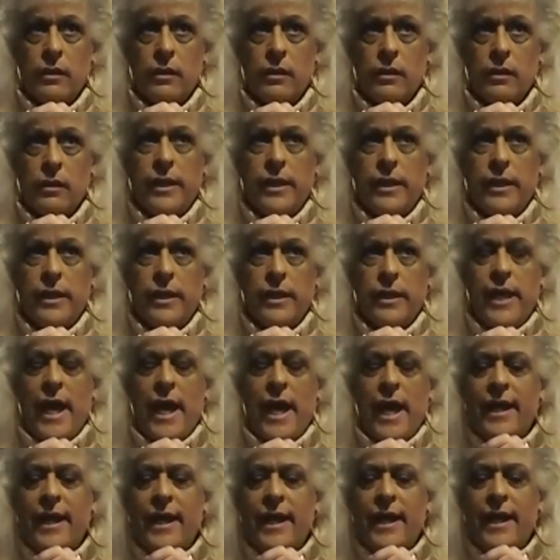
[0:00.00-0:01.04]
you kind of got to
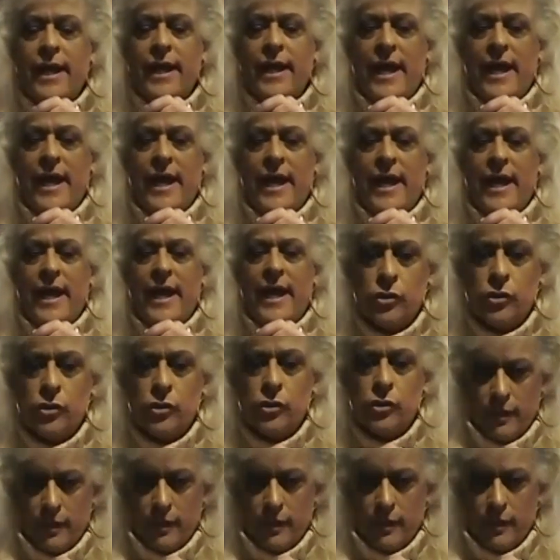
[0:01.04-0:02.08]
know somebody to get
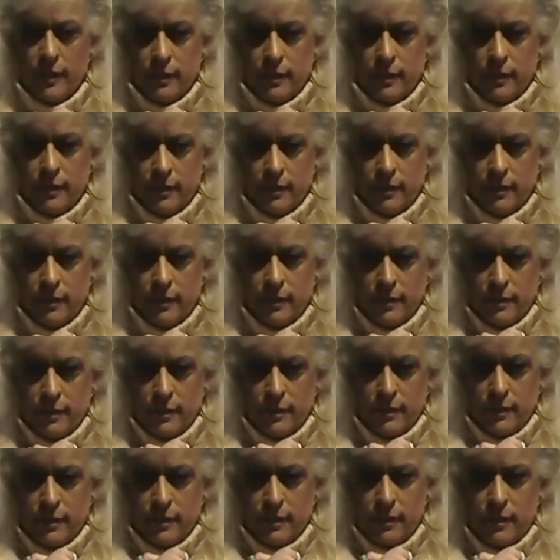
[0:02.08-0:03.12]
in.
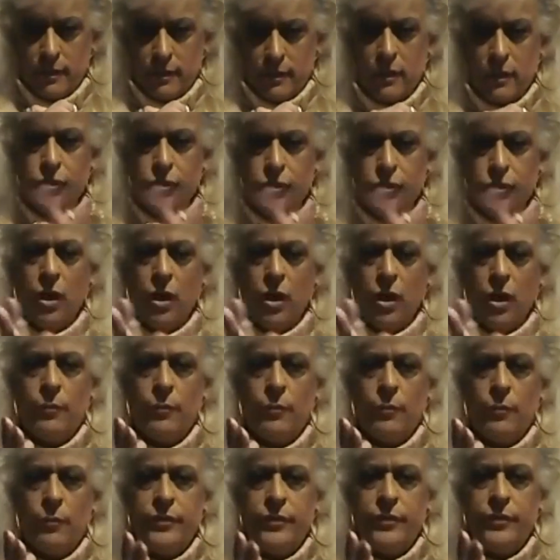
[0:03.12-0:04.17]

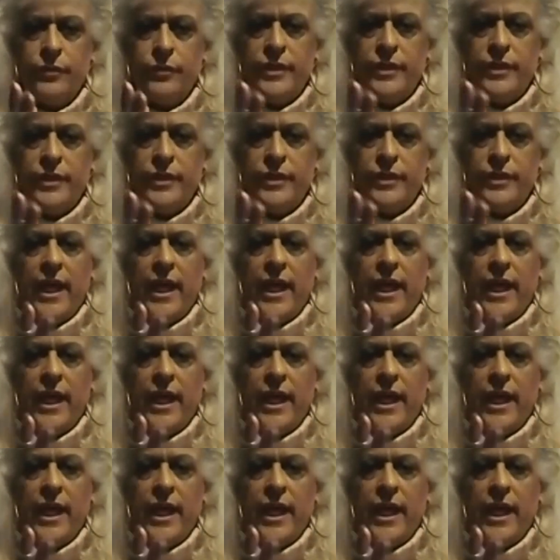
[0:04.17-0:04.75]
So yeah, I am